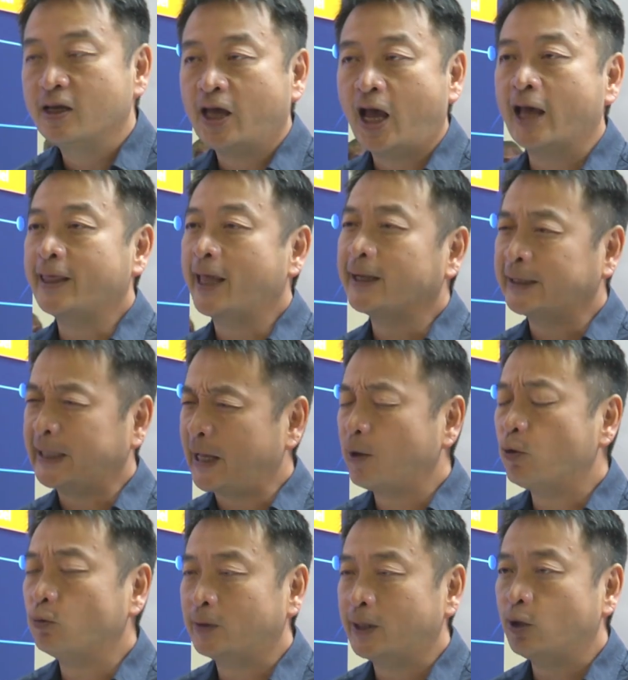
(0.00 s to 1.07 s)
I think they
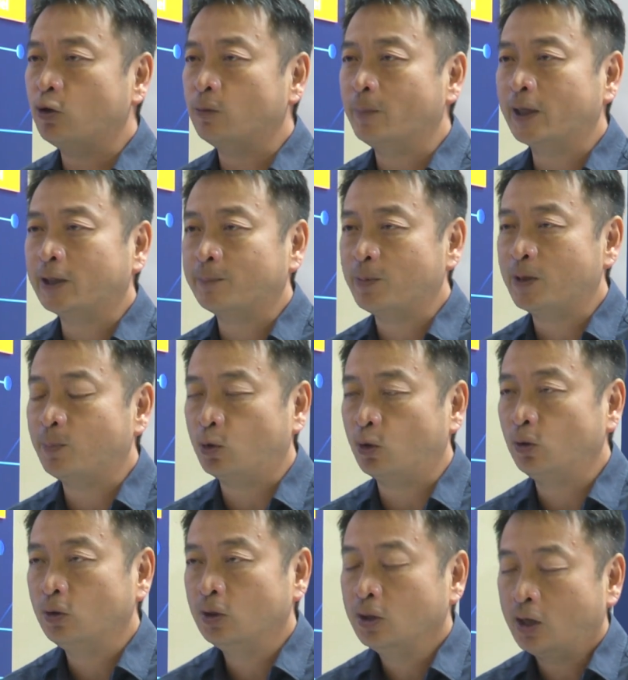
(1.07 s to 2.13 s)
will make
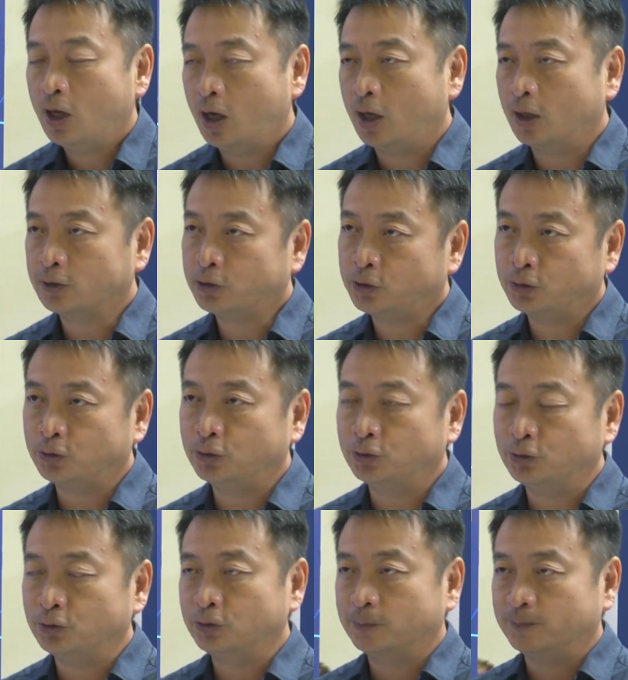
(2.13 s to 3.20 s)
people
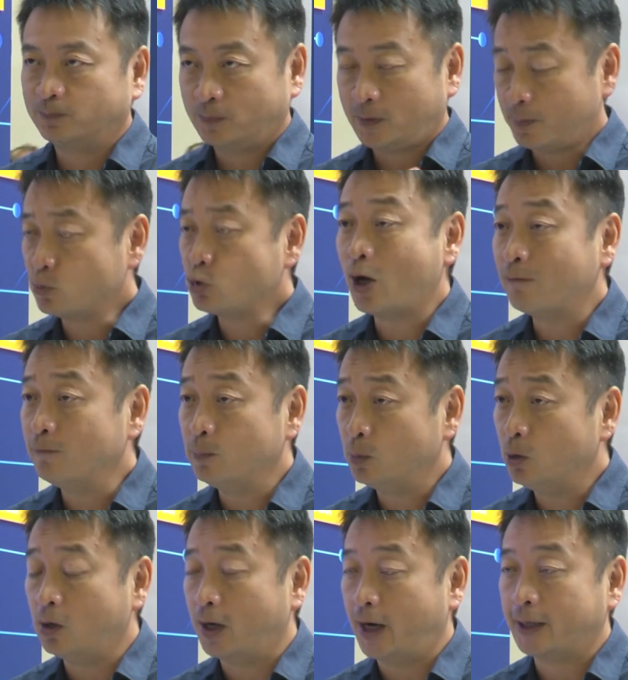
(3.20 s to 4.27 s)
to travel
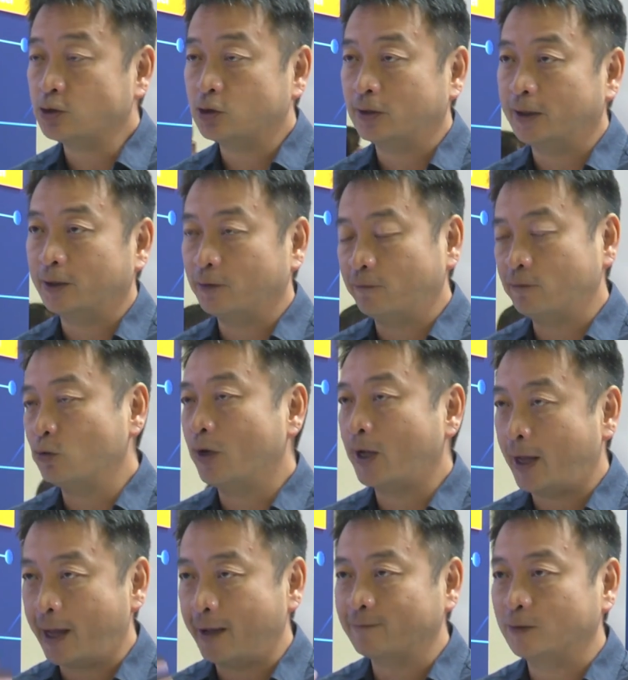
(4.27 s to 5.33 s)
more actually if you
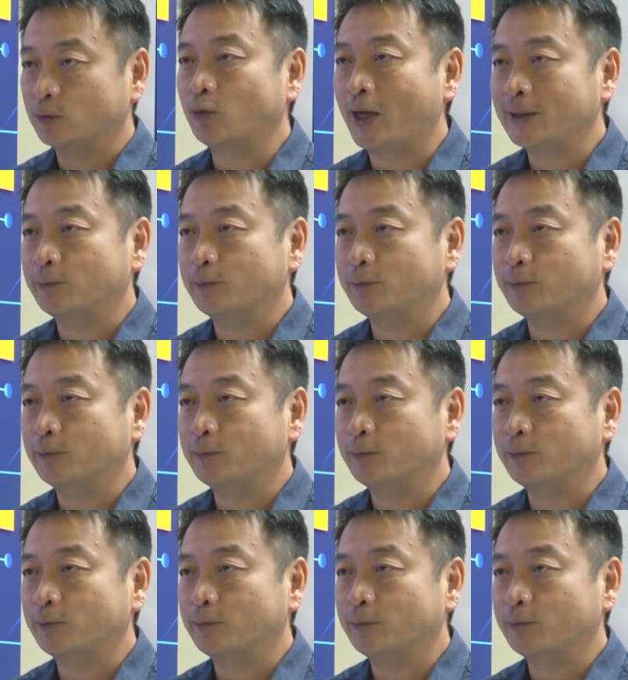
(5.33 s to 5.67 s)
have the right